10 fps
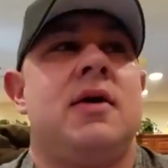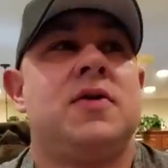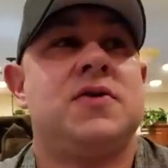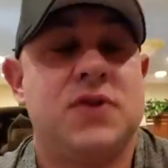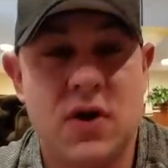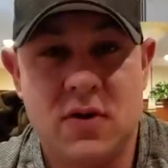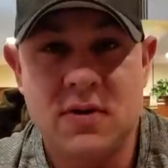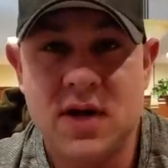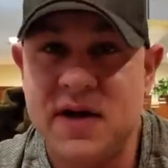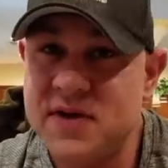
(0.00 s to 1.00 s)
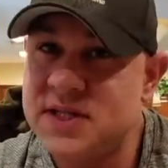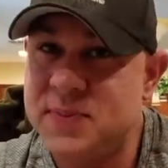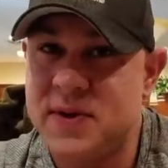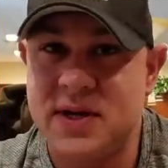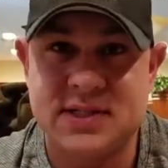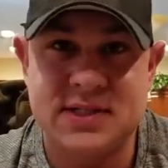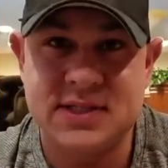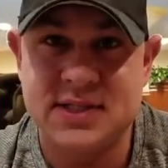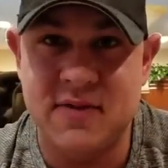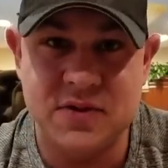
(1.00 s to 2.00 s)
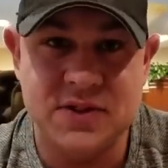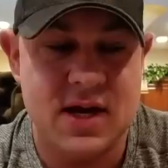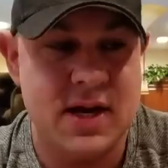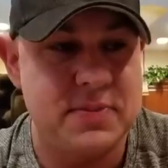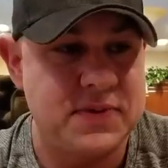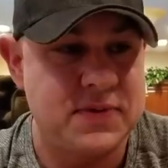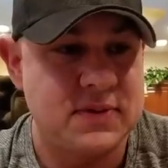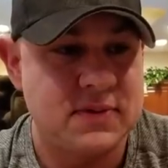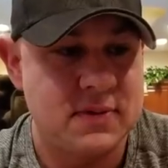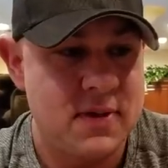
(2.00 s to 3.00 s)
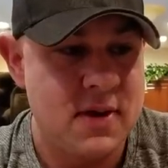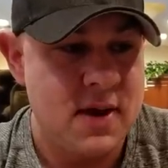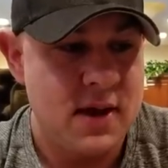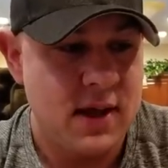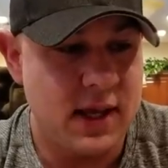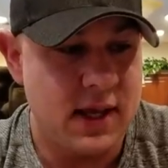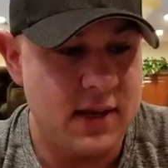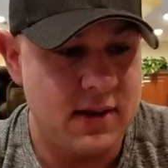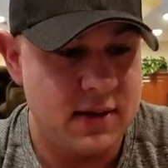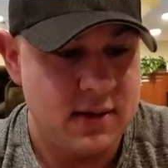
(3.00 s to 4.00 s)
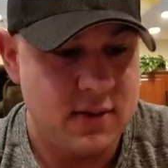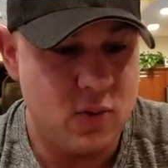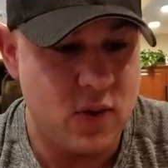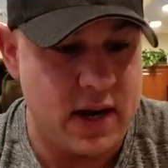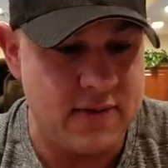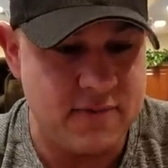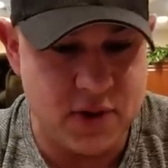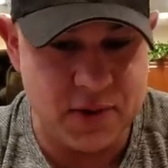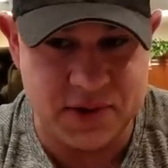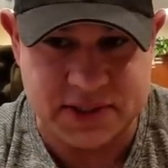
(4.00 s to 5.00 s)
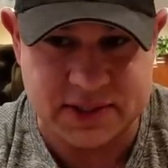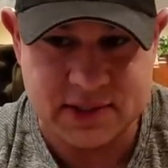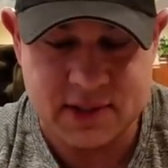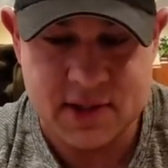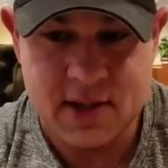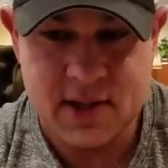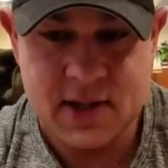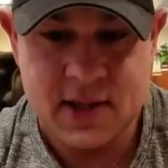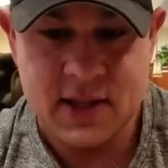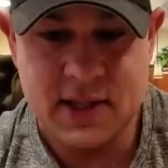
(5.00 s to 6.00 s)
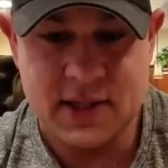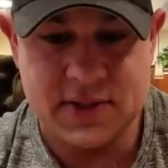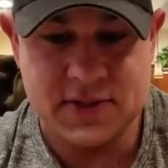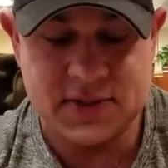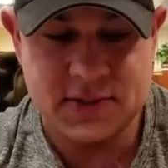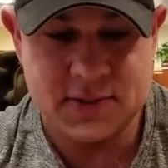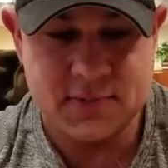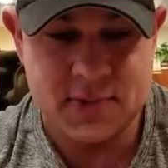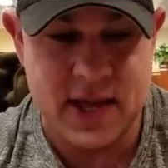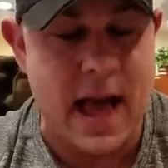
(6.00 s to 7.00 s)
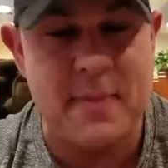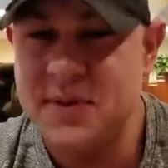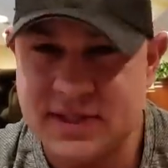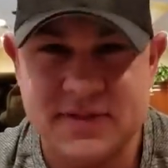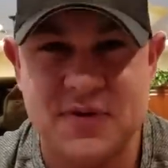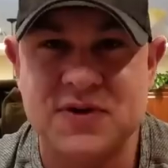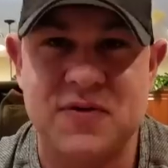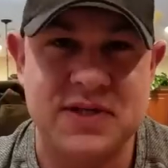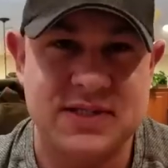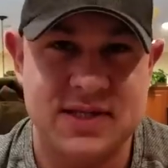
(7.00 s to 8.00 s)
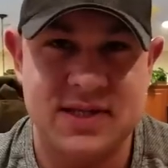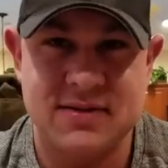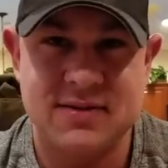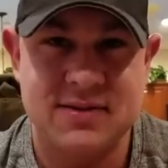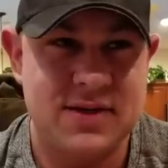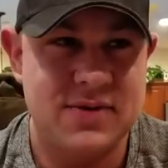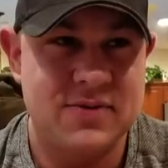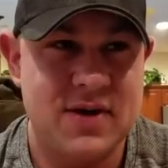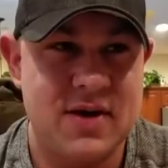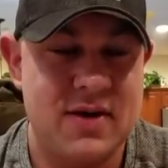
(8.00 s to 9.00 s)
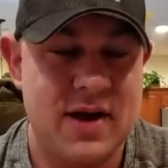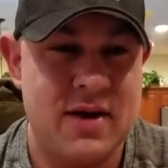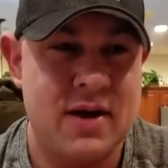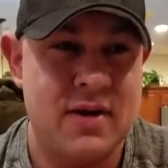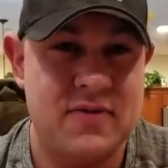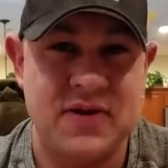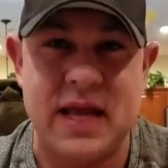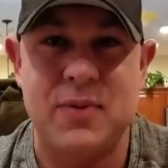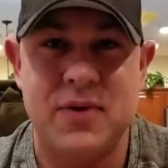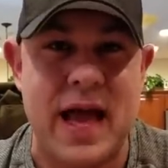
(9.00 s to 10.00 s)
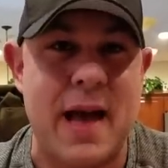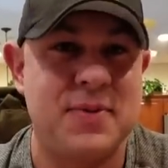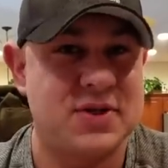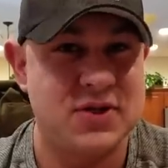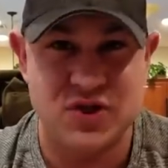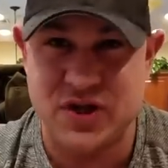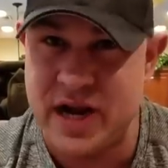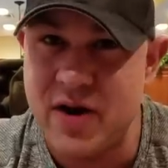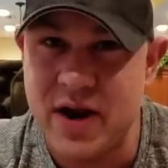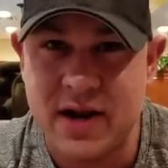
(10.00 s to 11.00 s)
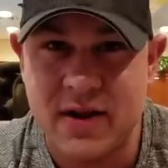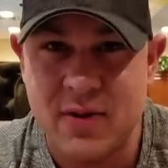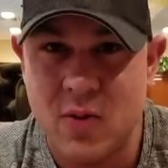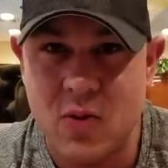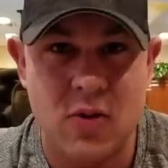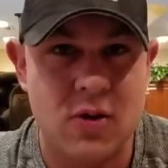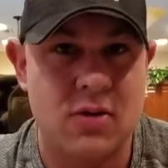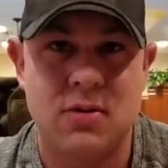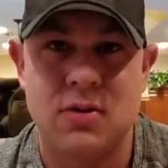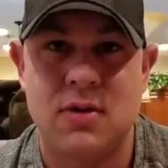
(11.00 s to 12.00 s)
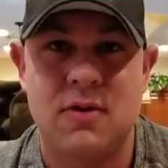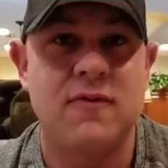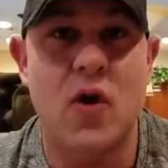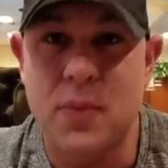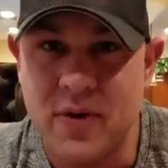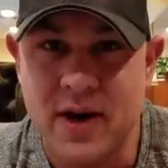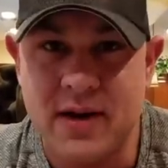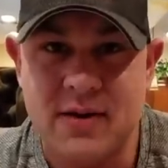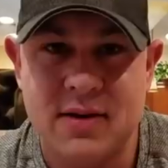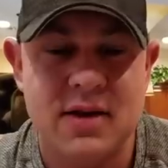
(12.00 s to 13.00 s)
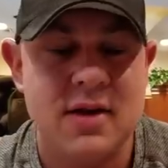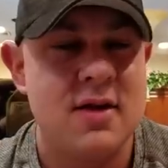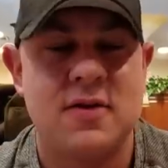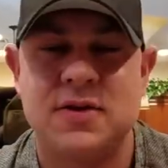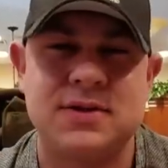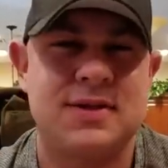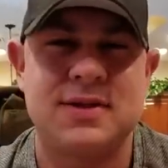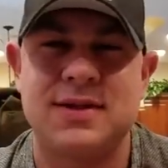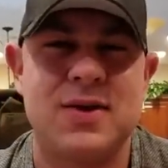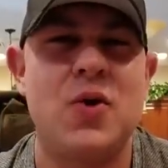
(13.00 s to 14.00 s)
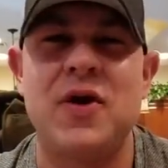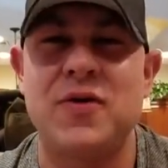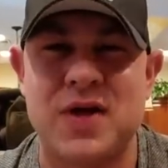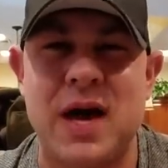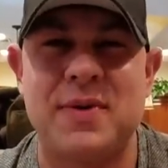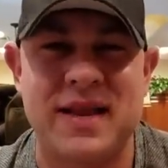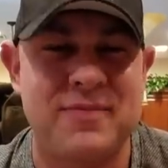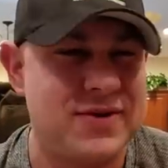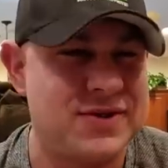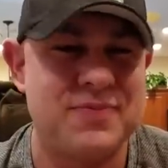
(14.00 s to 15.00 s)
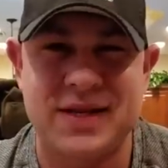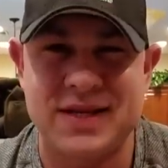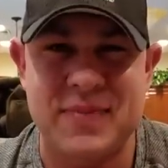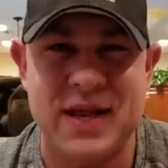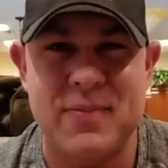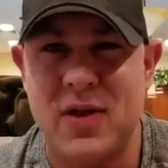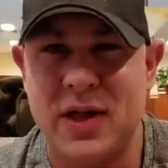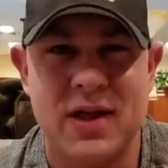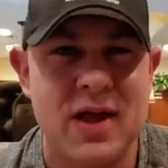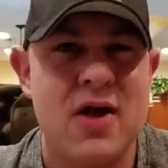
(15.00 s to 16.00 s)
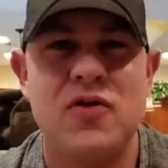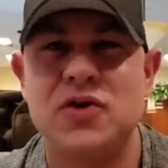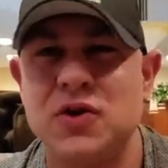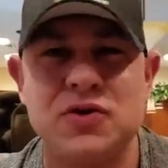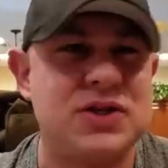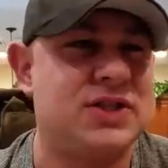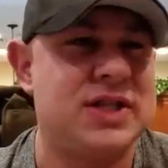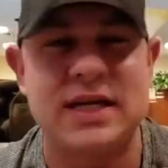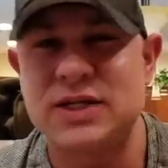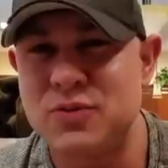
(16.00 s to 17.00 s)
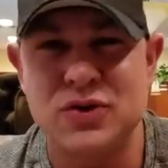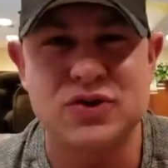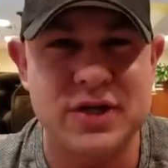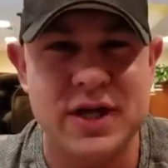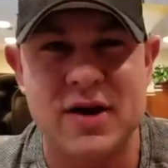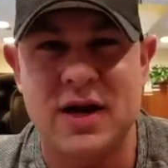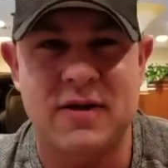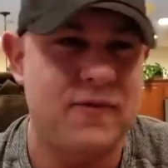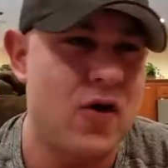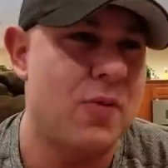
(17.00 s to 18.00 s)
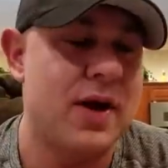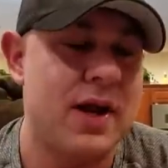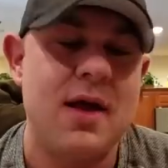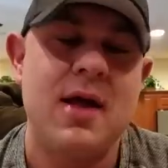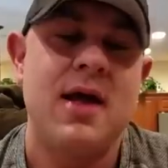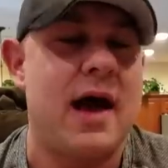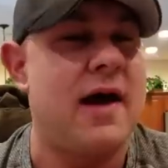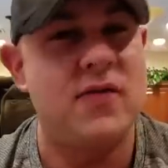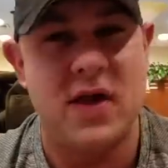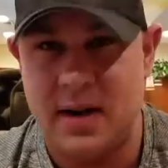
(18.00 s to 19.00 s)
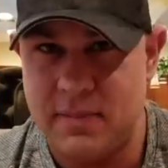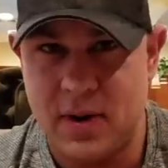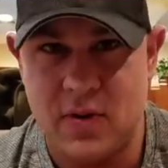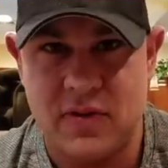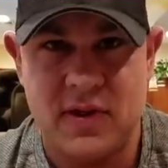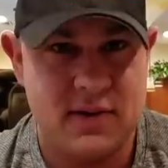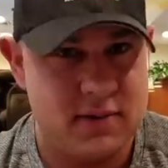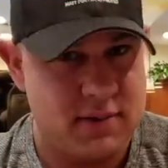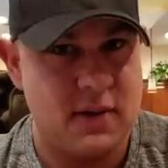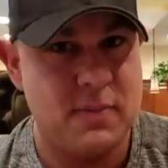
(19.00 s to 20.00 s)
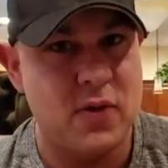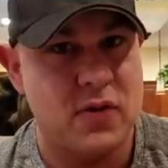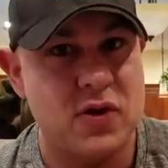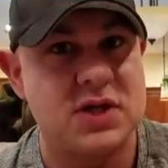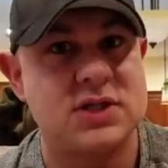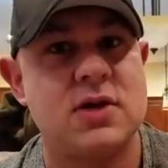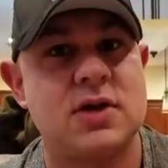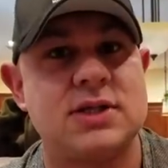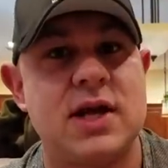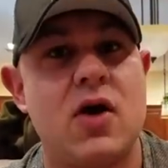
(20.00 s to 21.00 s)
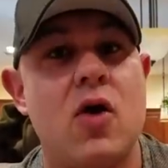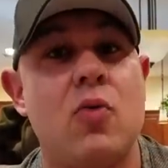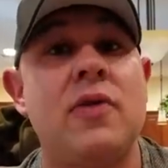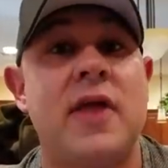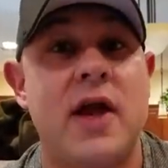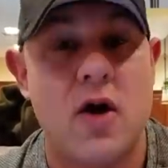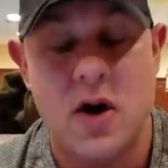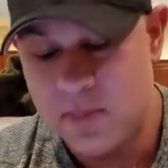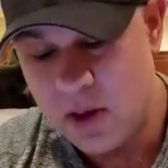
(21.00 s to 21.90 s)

So I've experienced this several times, and what I've noticed is it happens, first of all, let's get it, you know, out, out on the table. It happens on generic or farm grade. There's a whole nother topic today, but there's a big debate about, like, there's no such thing as real generic and farm grade. I've done them both, and they're both good as long as they are what they are.